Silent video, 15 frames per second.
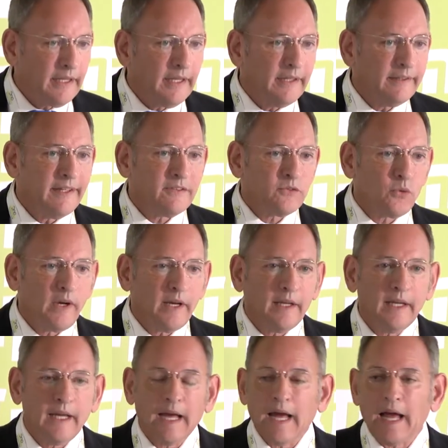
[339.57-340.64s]
In
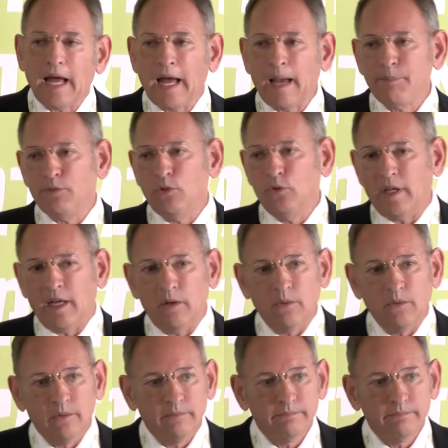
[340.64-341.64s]
Israel, up to now,